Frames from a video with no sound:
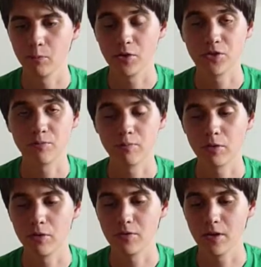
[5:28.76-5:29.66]
which
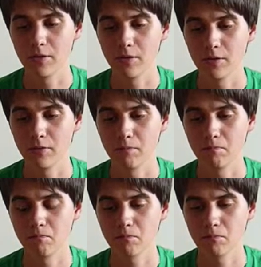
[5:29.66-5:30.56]
proves that, you know,
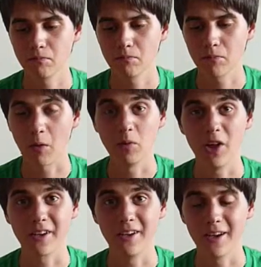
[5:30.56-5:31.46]
I'm
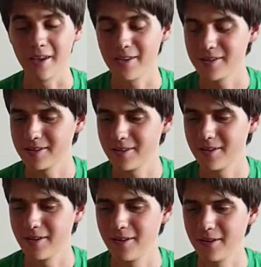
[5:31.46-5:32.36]
lucky, I guess,
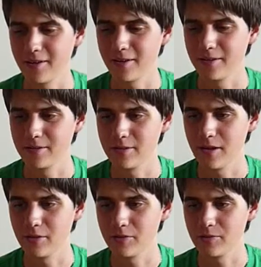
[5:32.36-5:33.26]
because
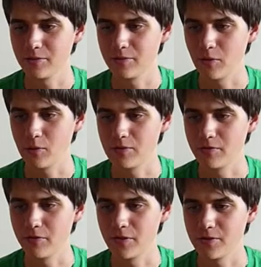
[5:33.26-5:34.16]
yeah, you should always
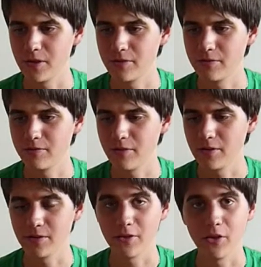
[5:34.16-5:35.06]
refrigerate
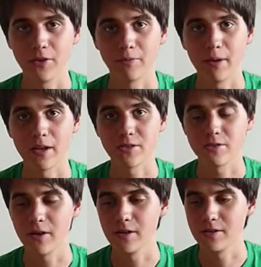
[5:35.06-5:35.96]
things that are not
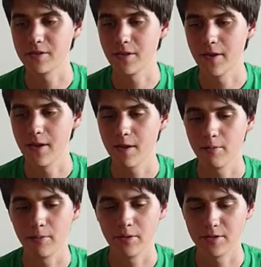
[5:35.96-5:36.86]
pasteurized.
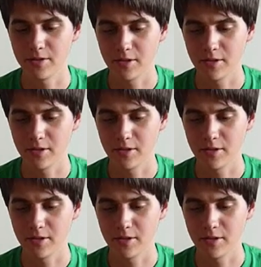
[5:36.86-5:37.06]
But